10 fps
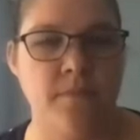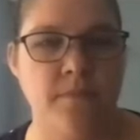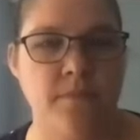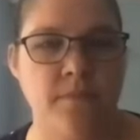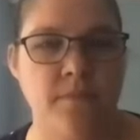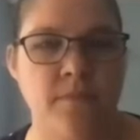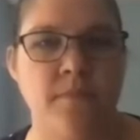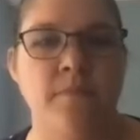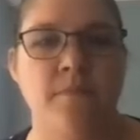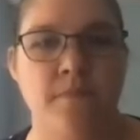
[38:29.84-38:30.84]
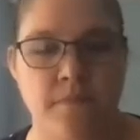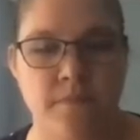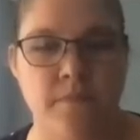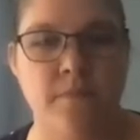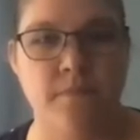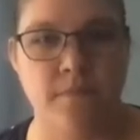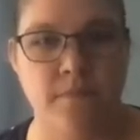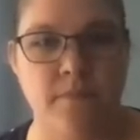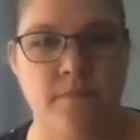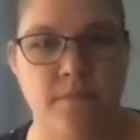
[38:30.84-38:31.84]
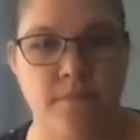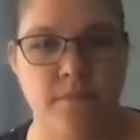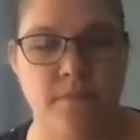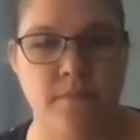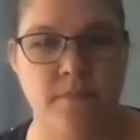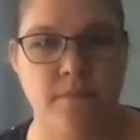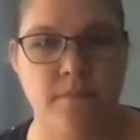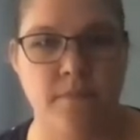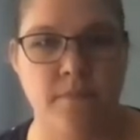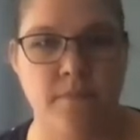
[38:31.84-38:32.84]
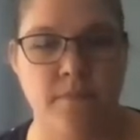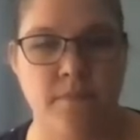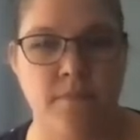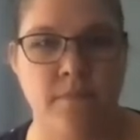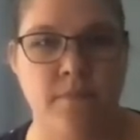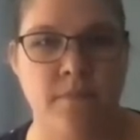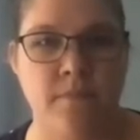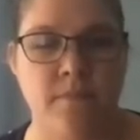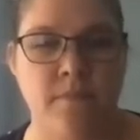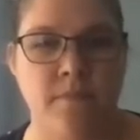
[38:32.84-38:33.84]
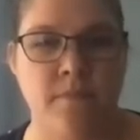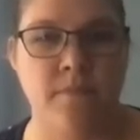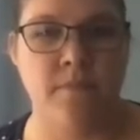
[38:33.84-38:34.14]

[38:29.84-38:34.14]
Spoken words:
The person shown says nothing.